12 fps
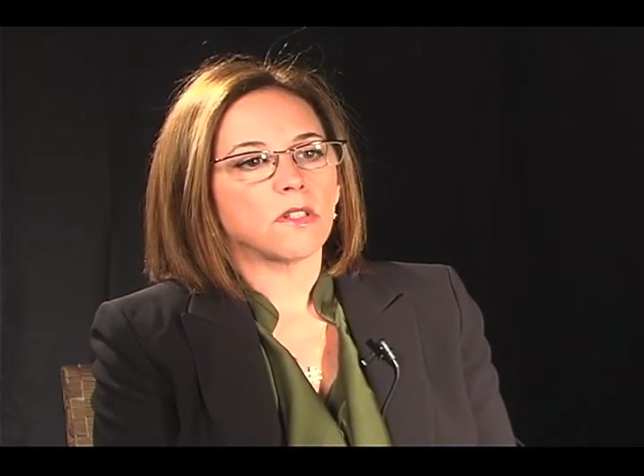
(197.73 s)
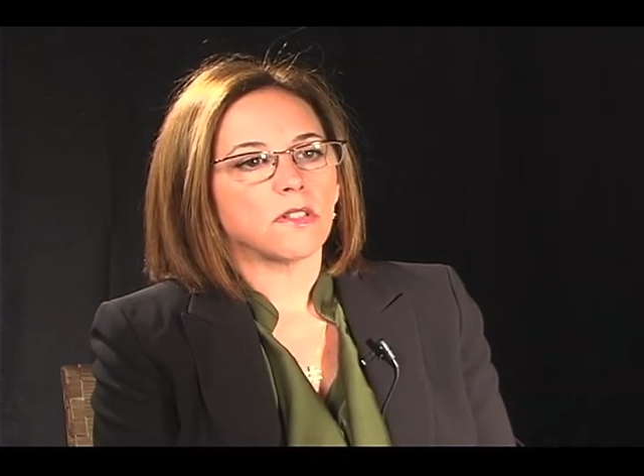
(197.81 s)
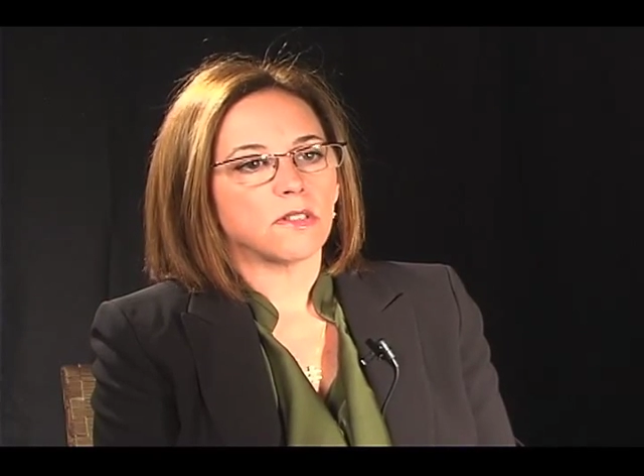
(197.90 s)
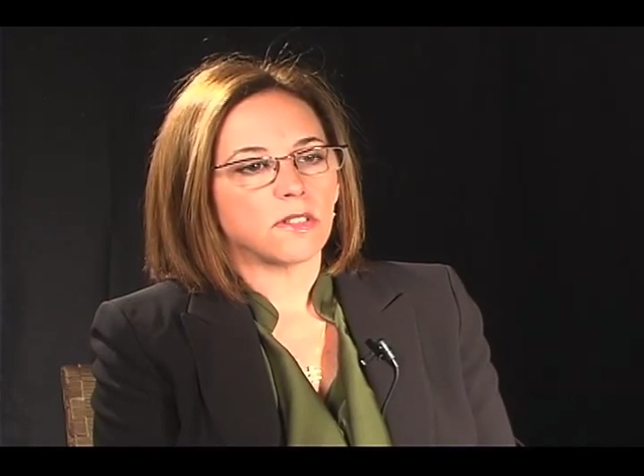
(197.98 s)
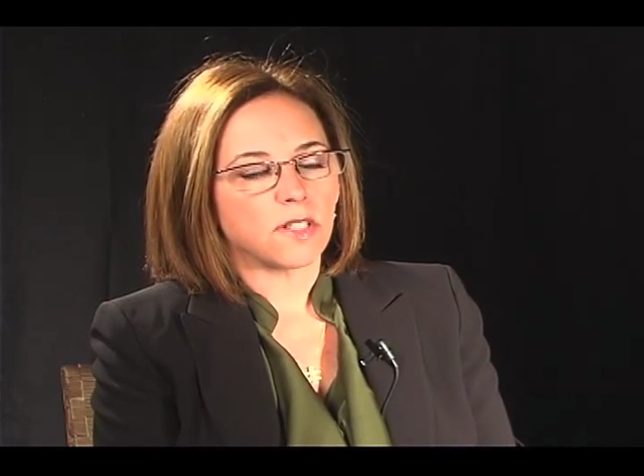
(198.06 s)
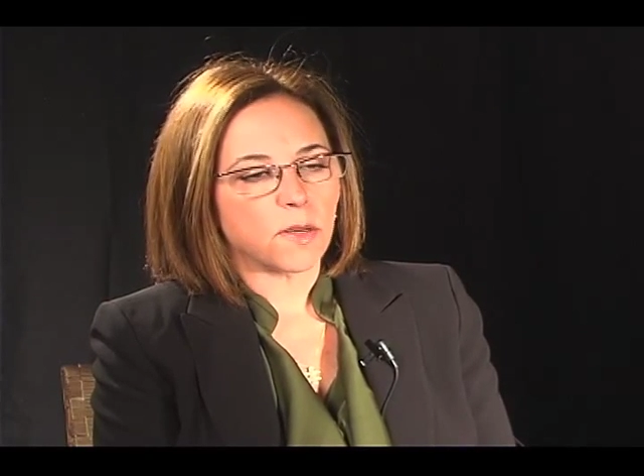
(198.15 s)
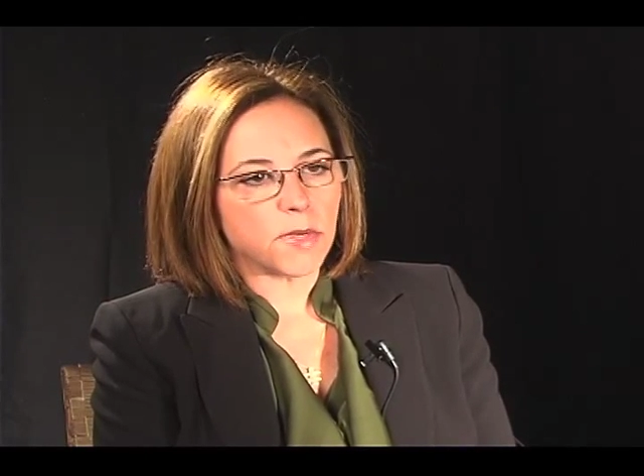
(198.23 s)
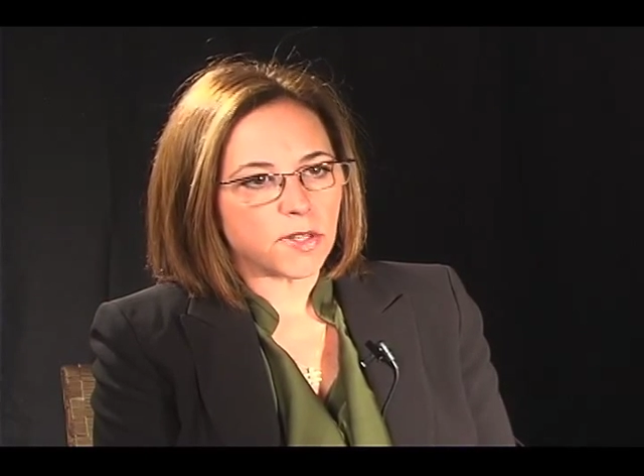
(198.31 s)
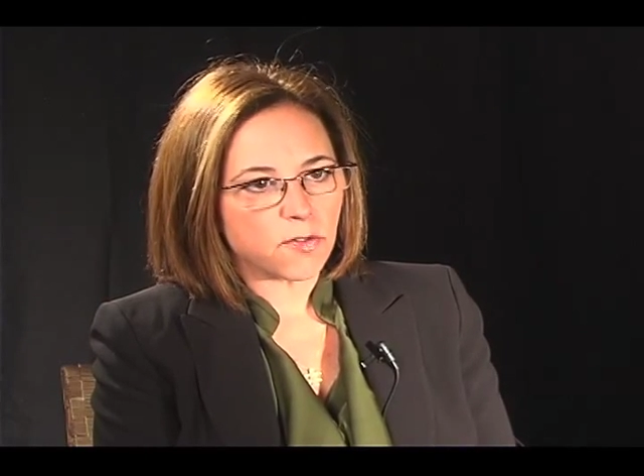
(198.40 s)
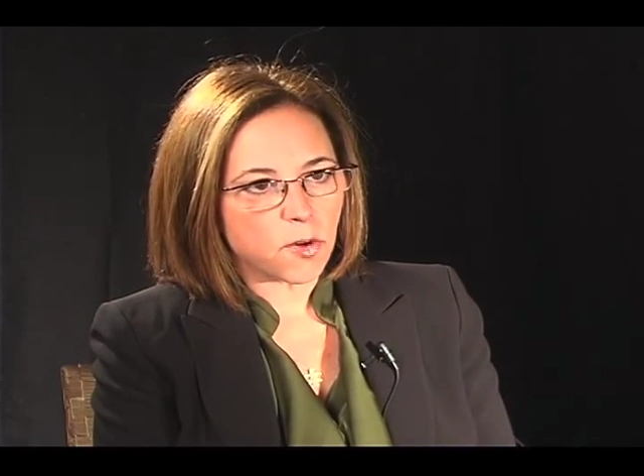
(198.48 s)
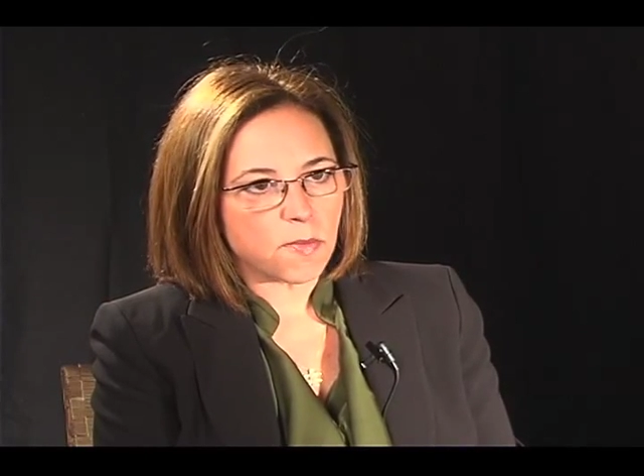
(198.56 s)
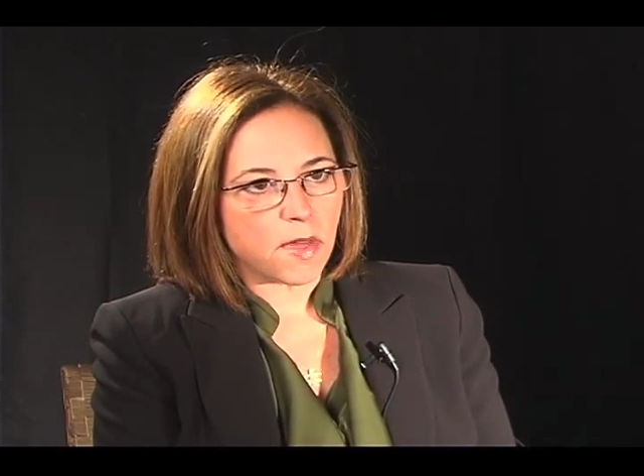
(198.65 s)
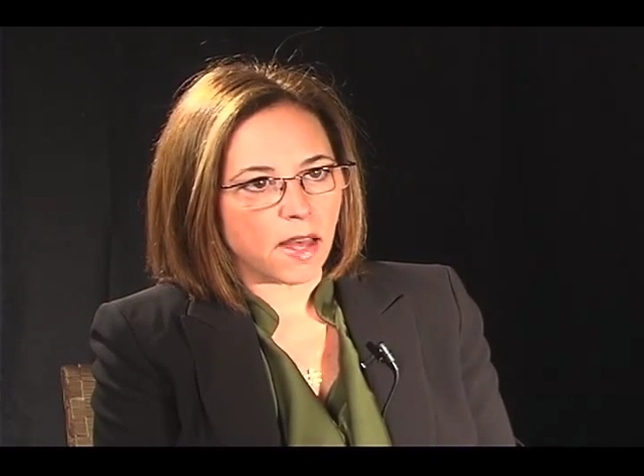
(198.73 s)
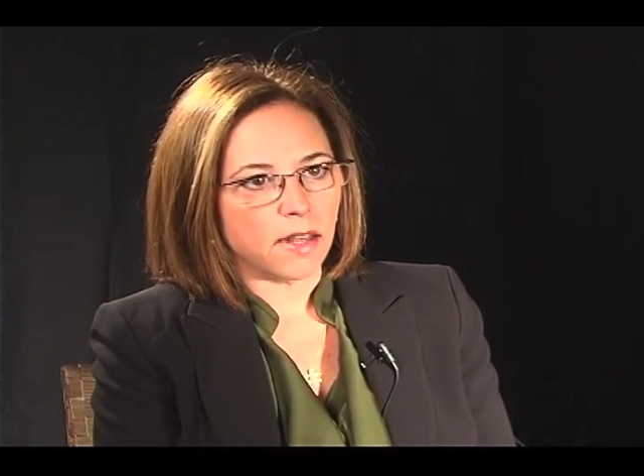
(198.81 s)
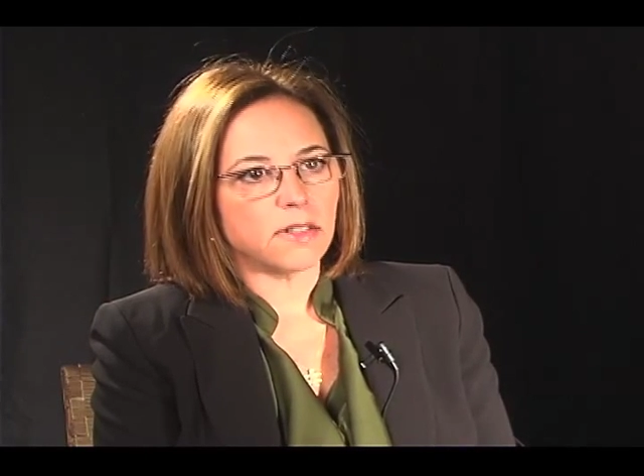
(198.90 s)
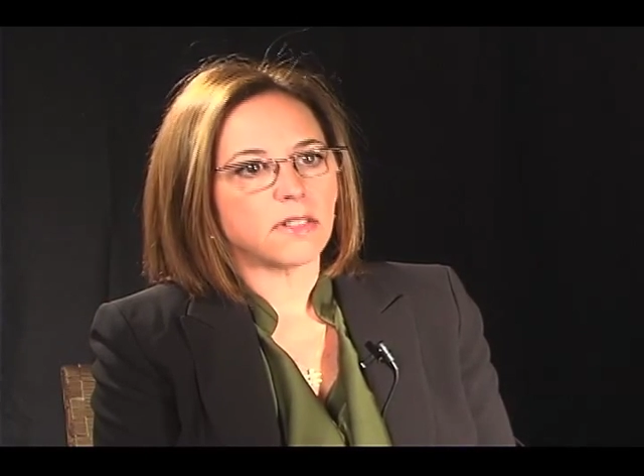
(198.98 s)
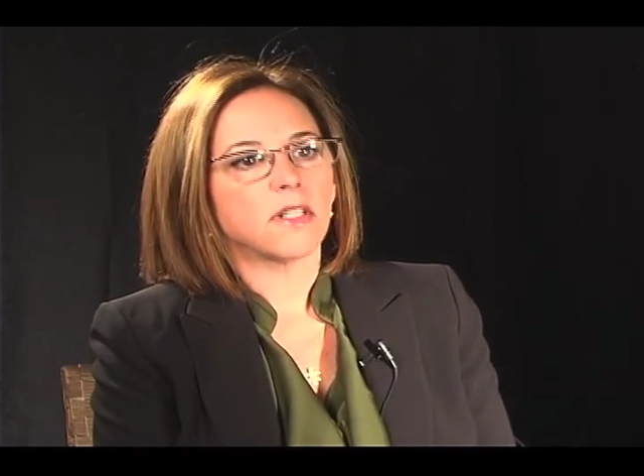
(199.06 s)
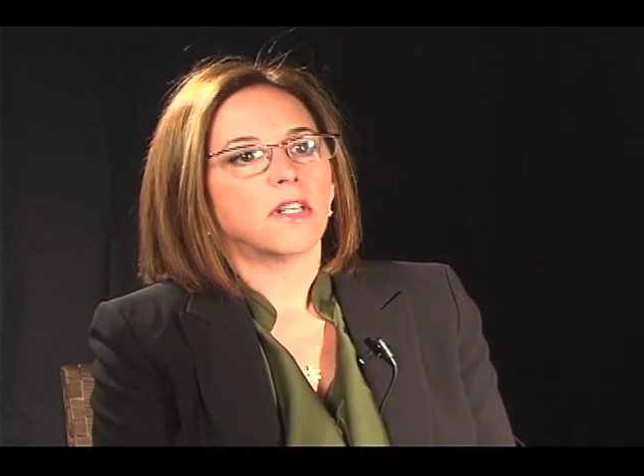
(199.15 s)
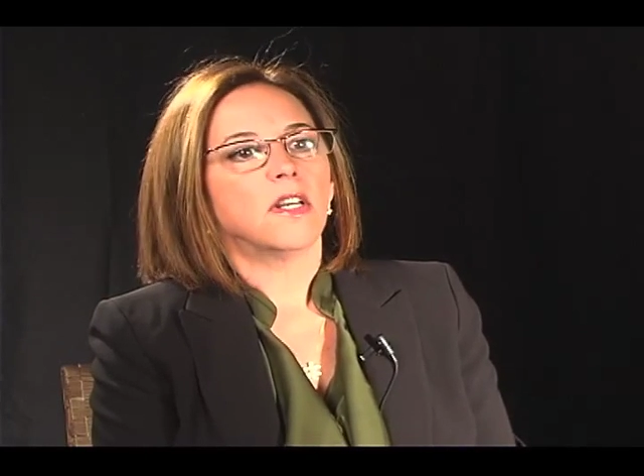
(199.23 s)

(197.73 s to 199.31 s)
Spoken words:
stemming from that,